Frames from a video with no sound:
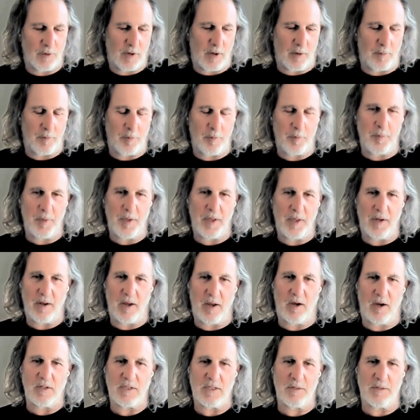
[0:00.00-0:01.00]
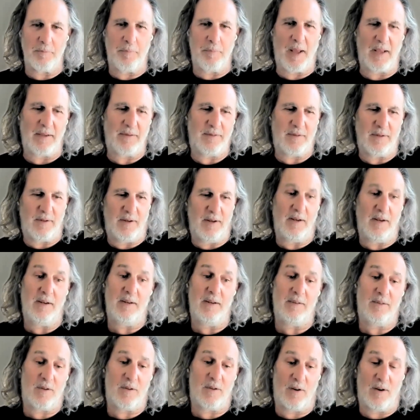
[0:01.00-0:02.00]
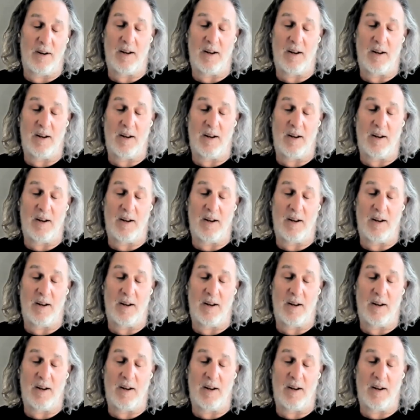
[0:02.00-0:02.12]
for a couple of $1 million in Pasadena